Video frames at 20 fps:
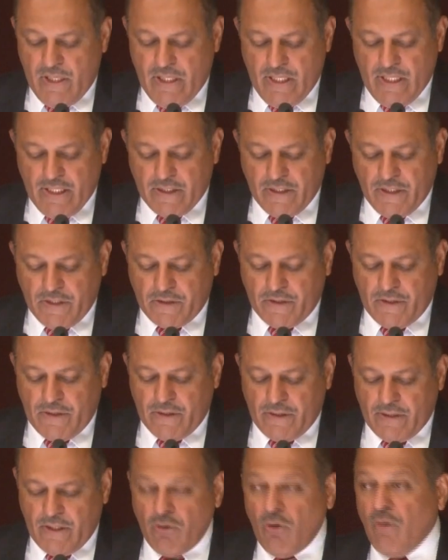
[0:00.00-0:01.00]

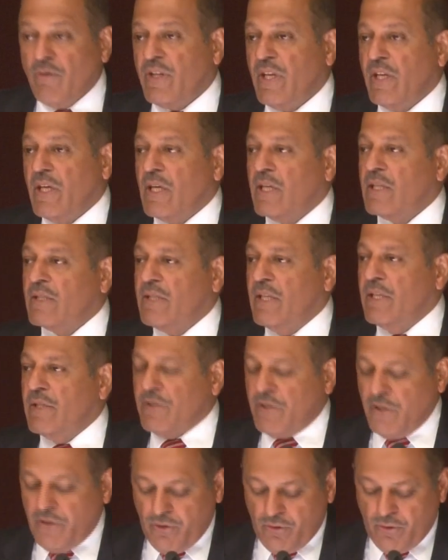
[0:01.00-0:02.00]
existence, and over the years, the
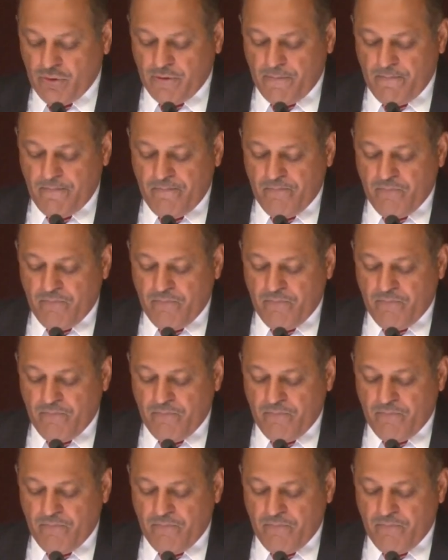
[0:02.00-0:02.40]
institute